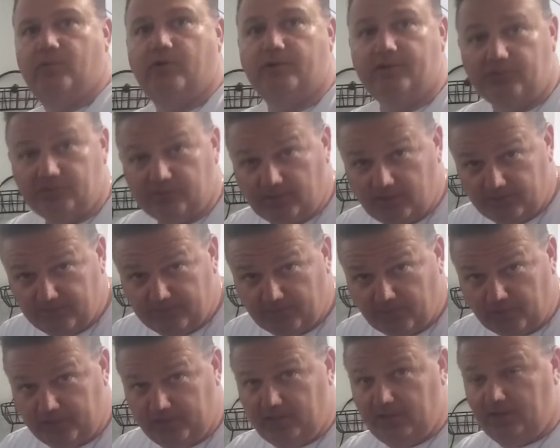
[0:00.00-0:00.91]
we want to save
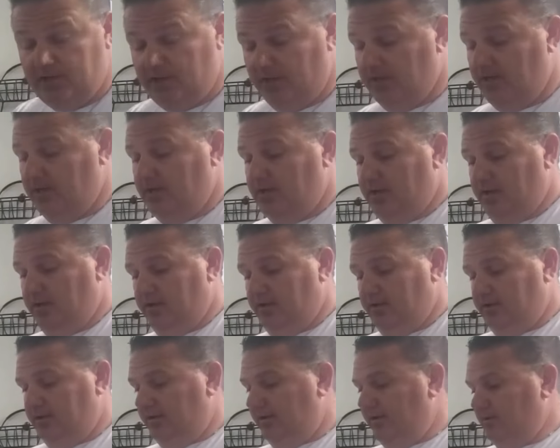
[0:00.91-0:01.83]
money.
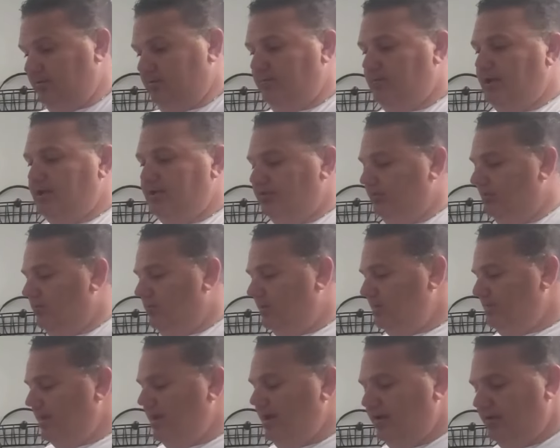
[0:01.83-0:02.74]
Again, imagine
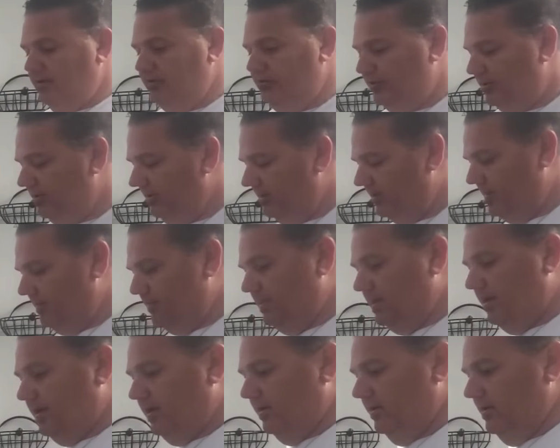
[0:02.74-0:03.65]
1 pack of chicken. I'm
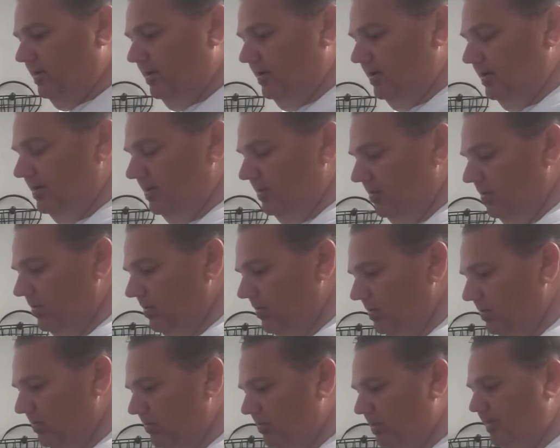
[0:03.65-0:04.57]
getting
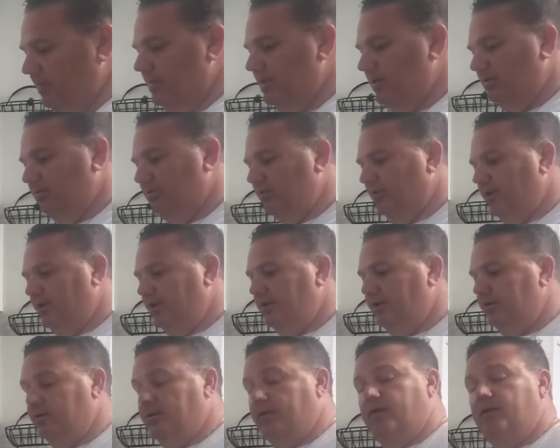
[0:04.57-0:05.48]
1 meal
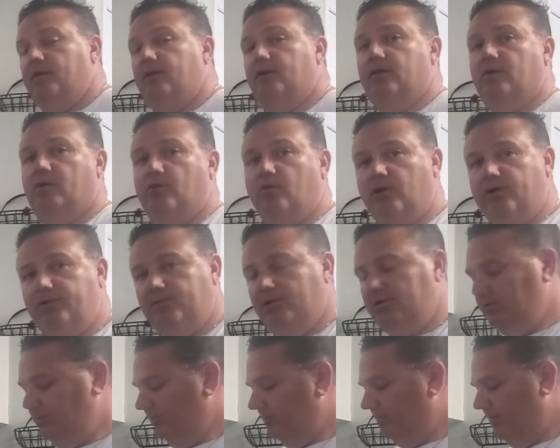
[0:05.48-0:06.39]
tonight, 1
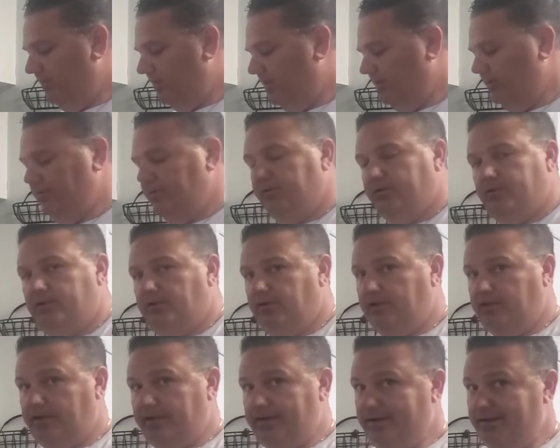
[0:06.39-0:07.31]
meal tomorrow,
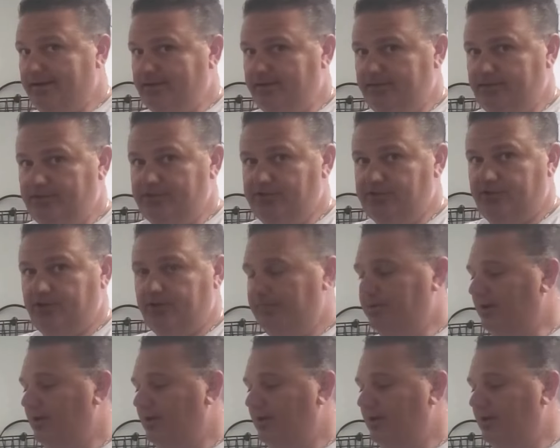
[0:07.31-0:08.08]
and I got a lunch here